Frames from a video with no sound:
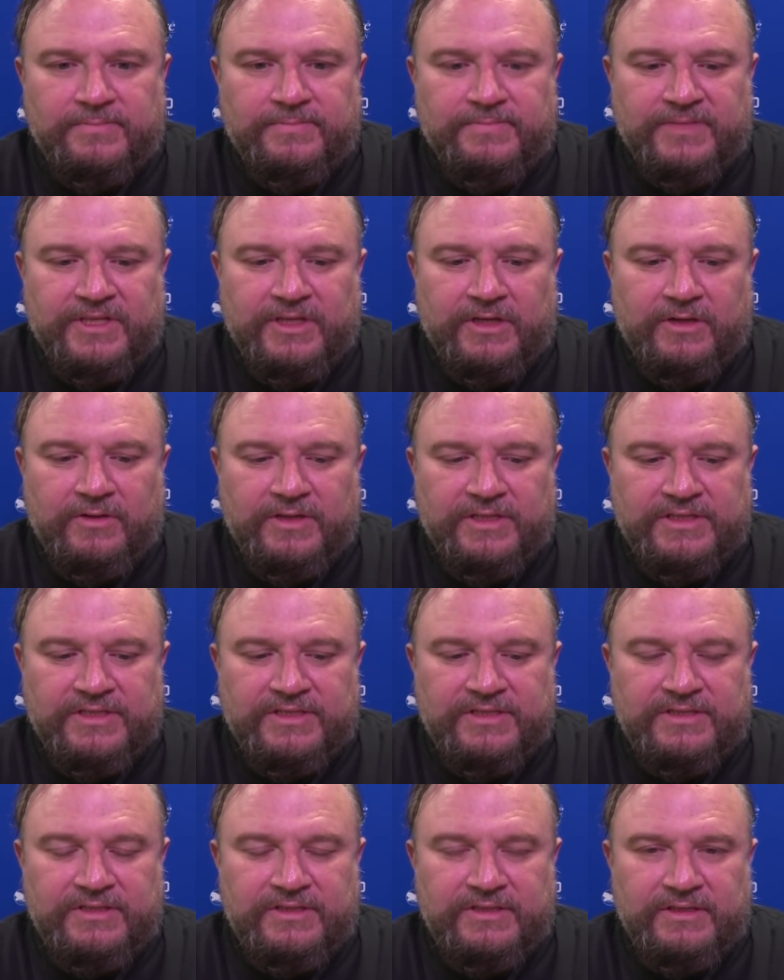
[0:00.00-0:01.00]
you know,
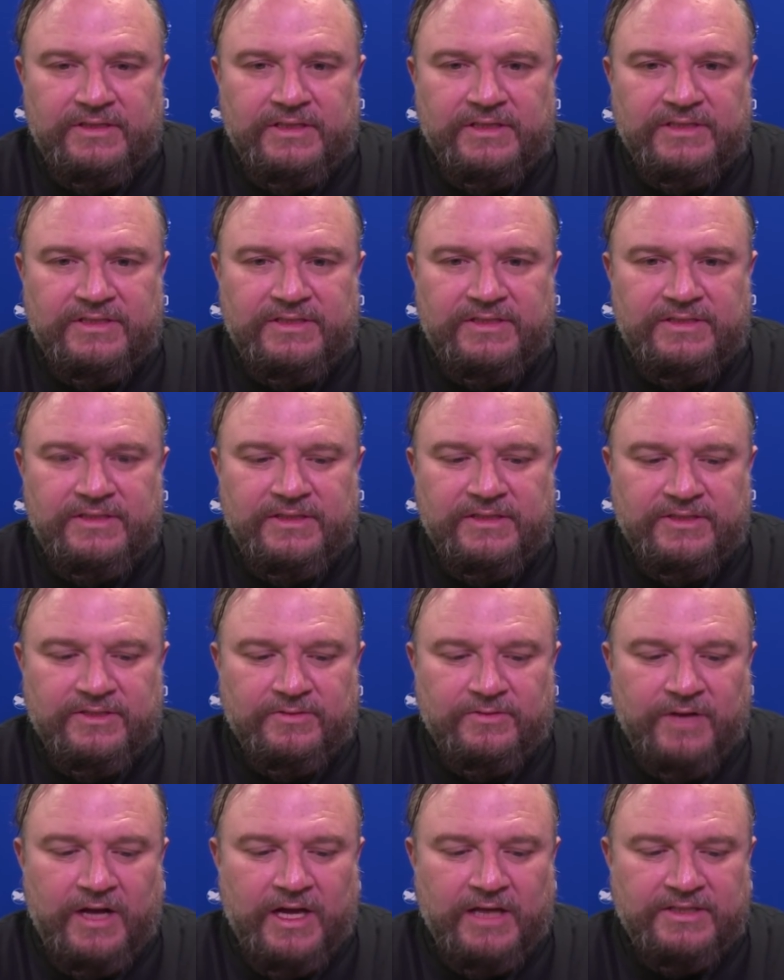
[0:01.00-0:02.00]
it's a
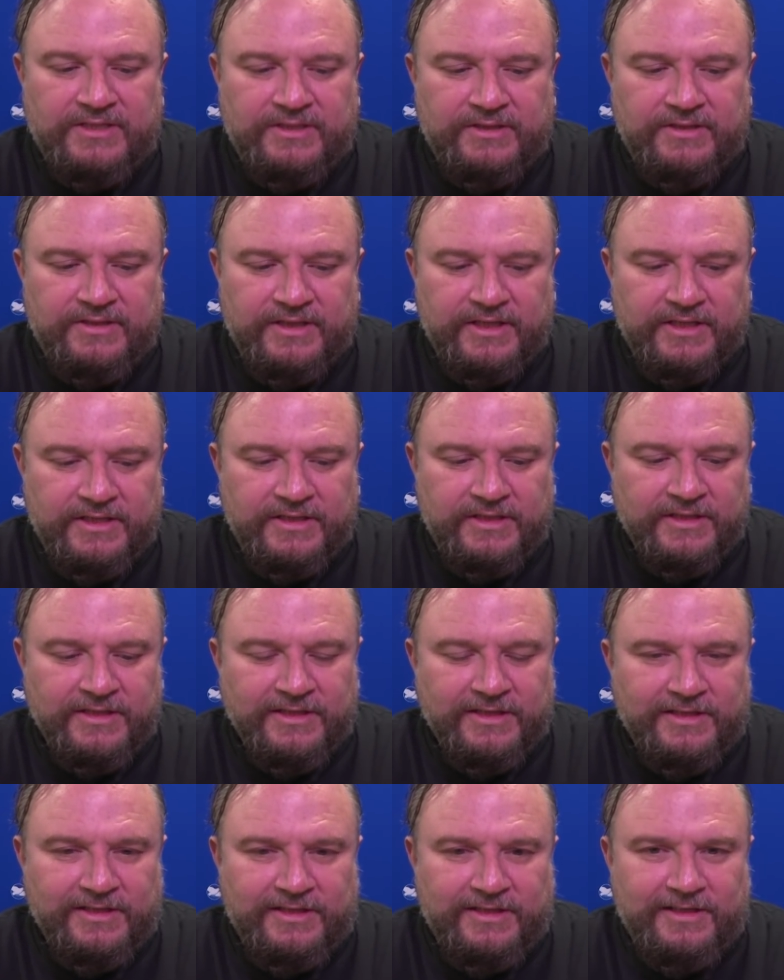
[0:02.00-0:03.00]
roster that
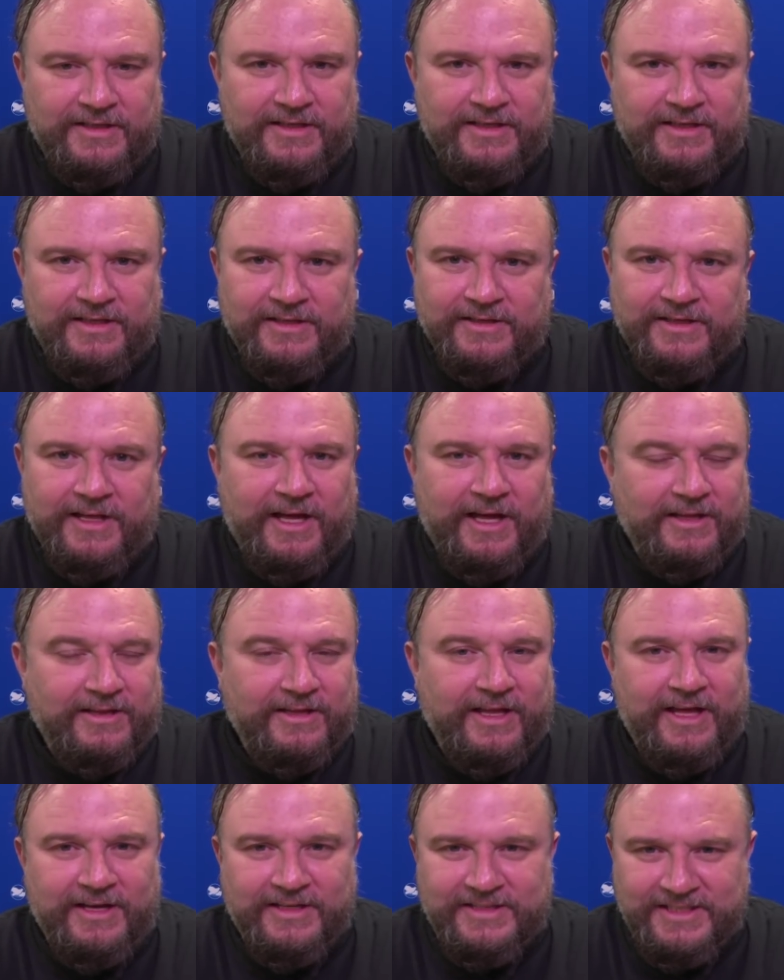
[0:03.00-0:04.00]
a
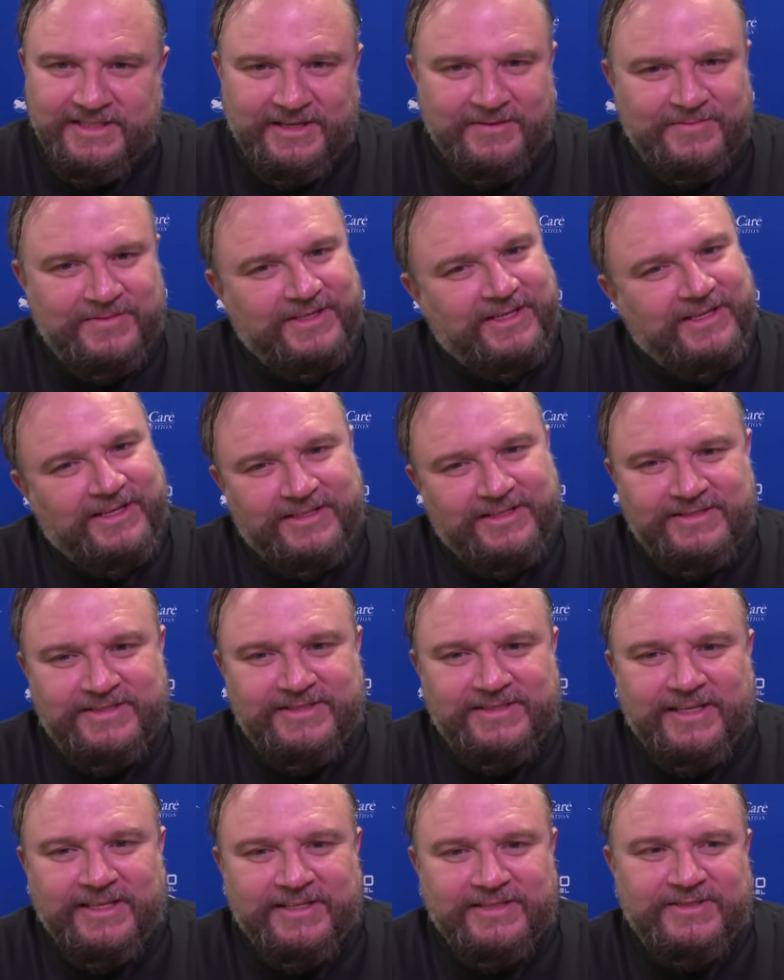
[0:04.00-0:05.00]
lot of teams,
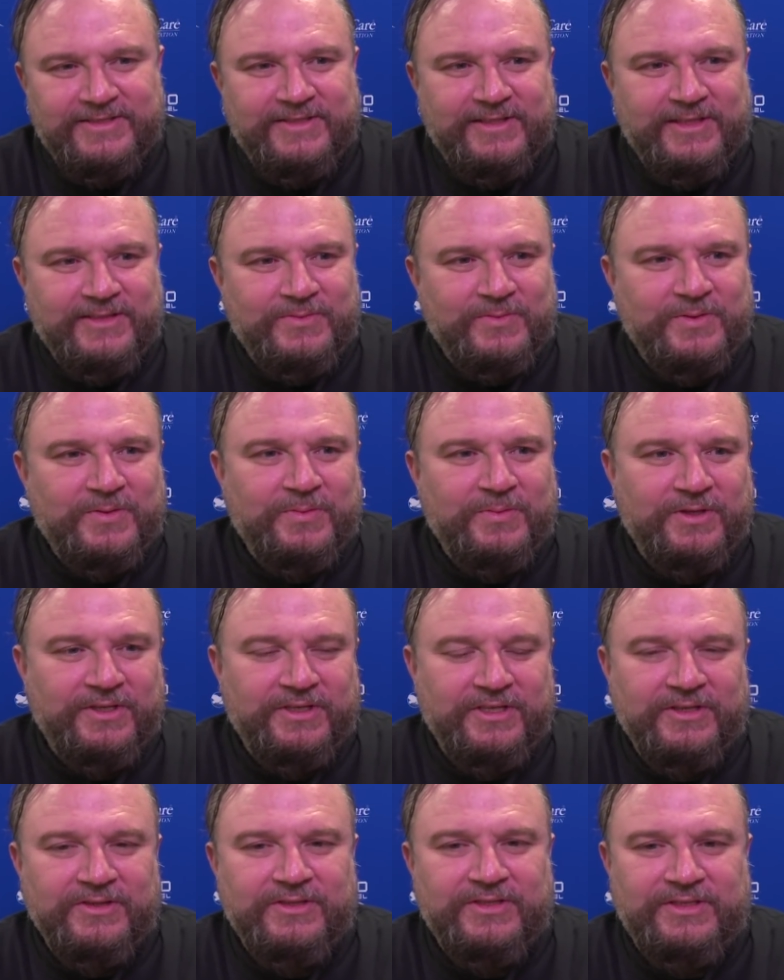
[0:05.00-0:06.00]
as we play in
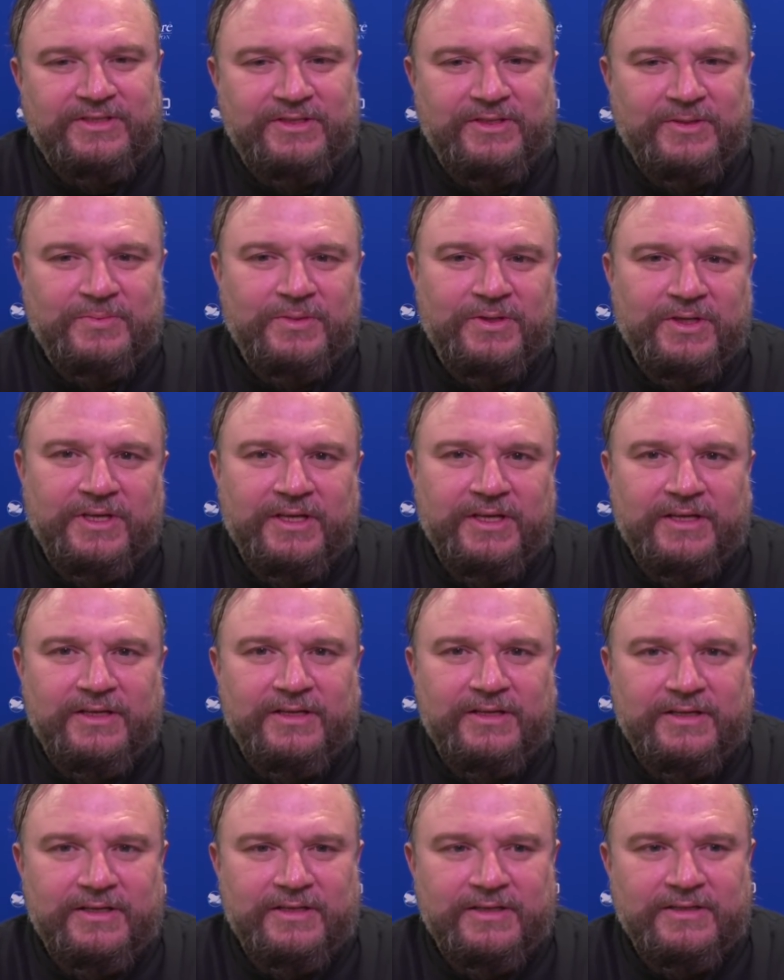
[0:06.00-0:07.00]
Houston, are playing
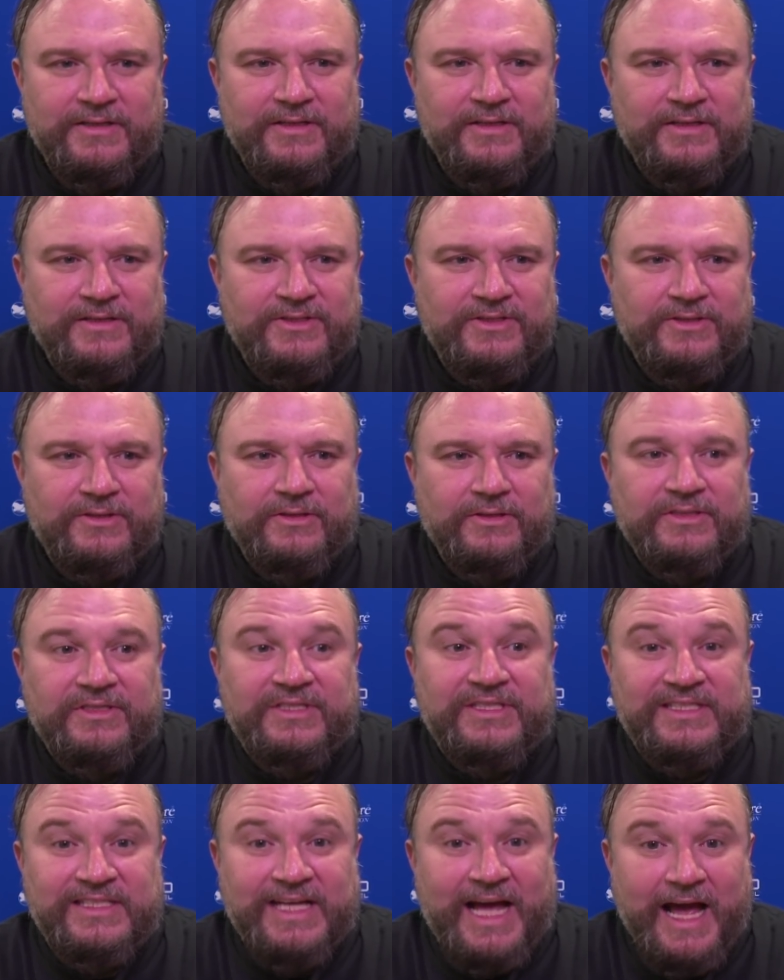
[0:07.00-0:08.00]
a certain
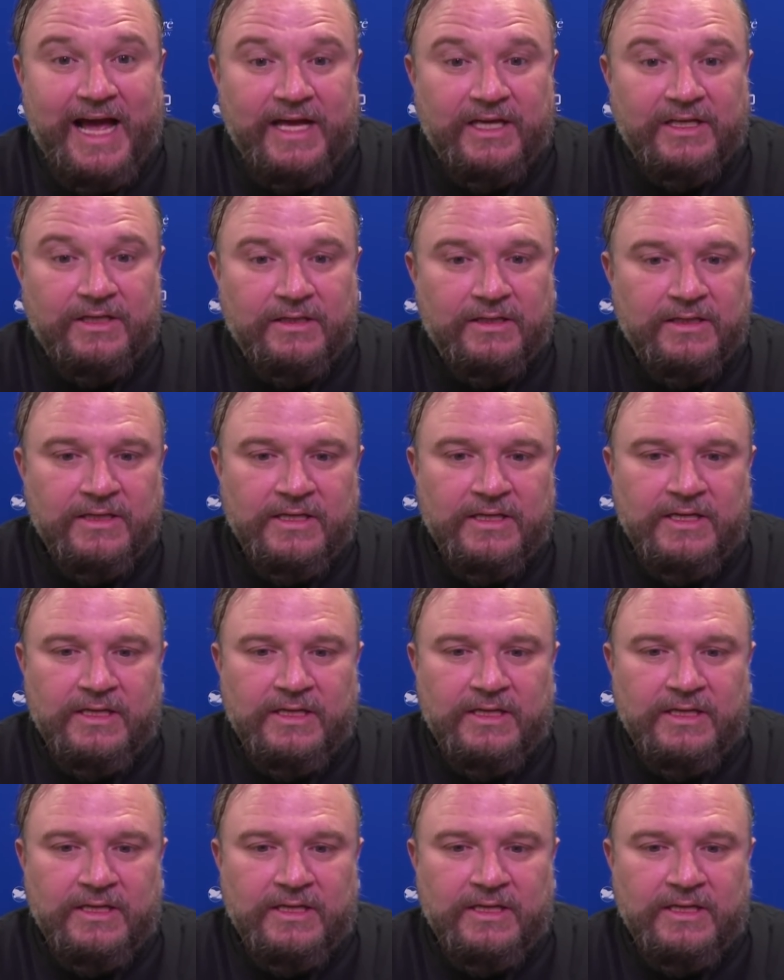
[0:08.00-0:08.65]
style.